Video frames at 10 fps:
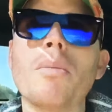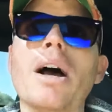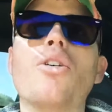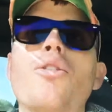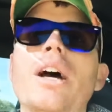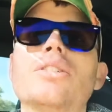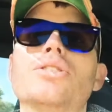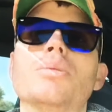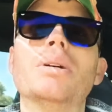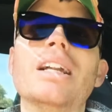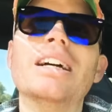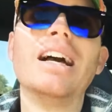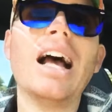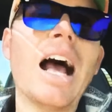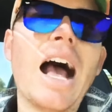mile faster, but,
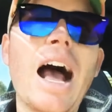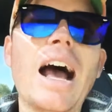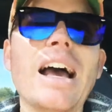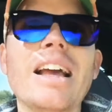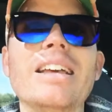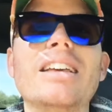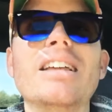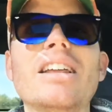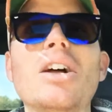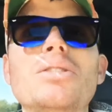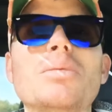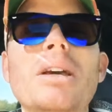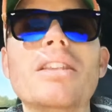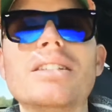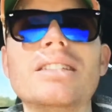you know, to
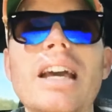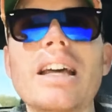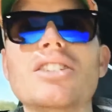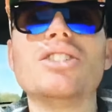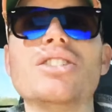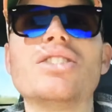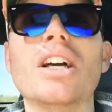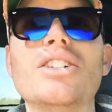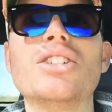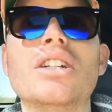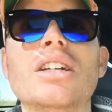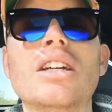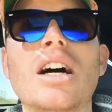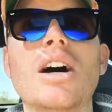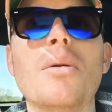me, the C8 is just such
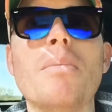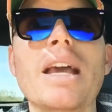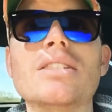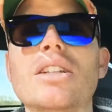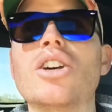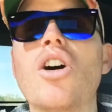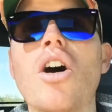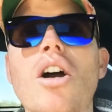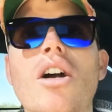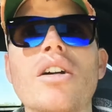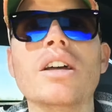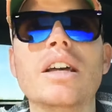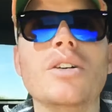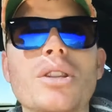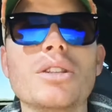an amazing car
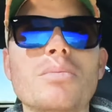with this